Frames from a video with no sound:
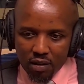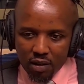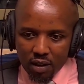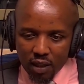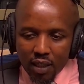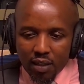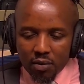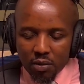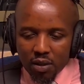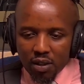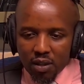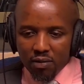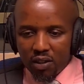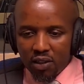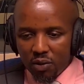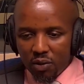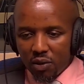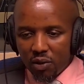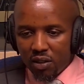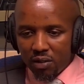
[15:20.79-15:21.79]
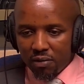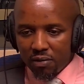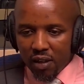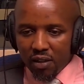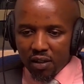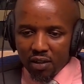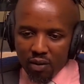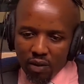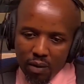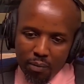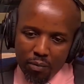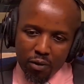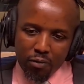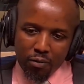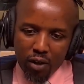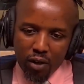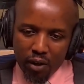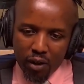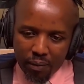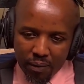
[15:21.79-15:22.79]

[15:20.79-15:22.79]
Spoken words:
Yes, we intervened. He was refunded the 1.4 million.